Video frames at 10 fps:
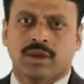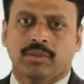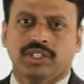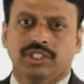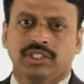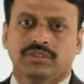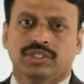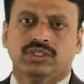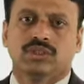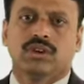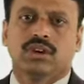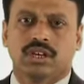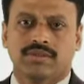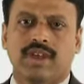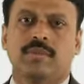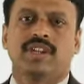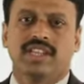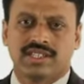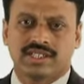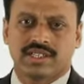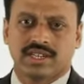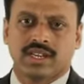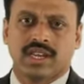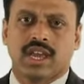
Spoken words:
Patients with stronger family history